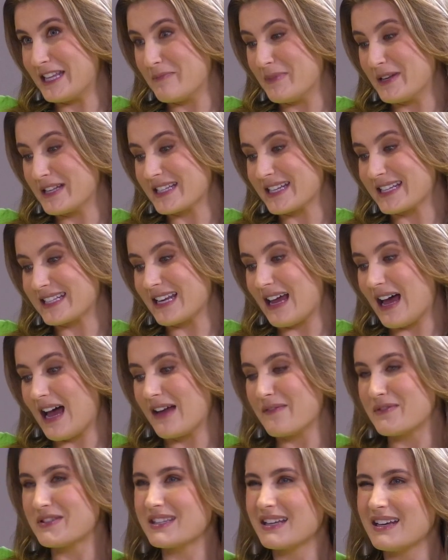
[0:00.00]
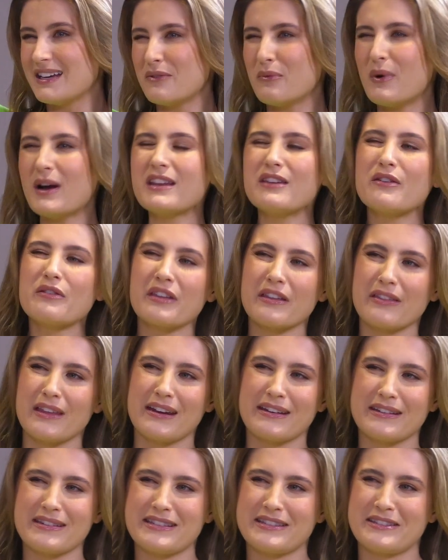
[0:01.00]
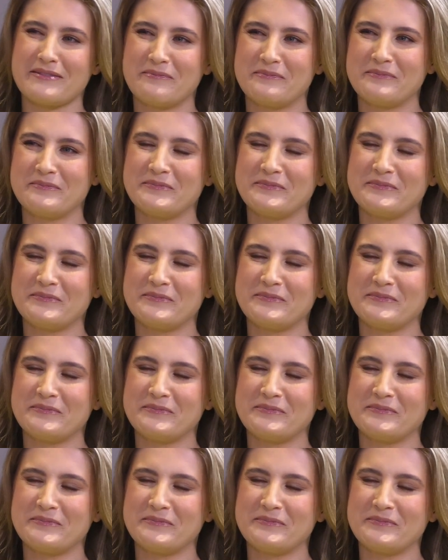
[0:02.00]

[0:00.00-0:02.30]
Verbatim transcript: their business lives. Why do you think that is?